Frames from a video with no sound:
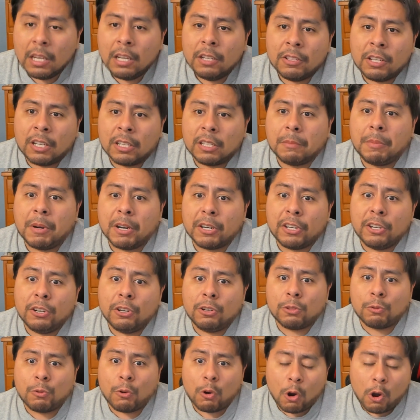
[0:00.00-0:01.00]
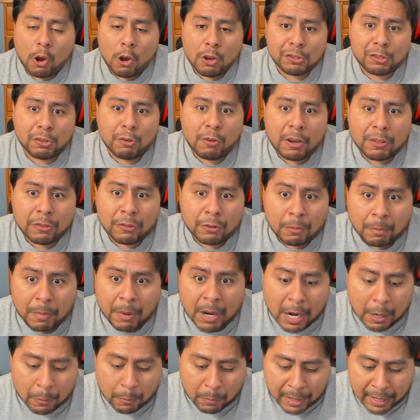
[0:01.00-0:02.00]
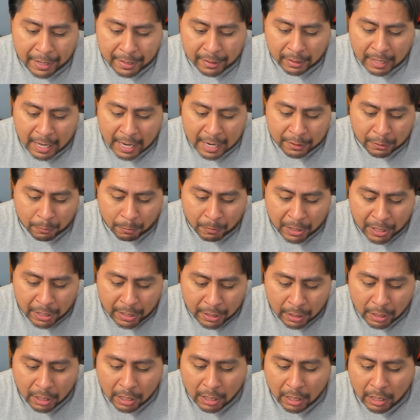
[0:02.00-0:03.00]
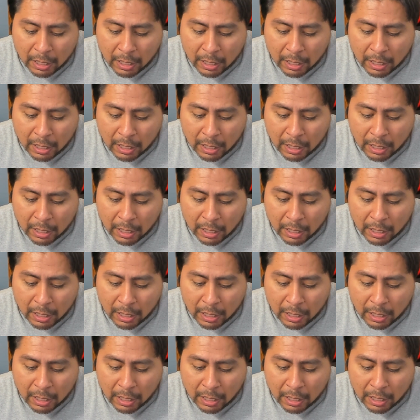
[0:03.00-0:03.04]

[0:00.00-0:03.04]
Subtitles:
Now, the Buccaneers were also on their bye week last week.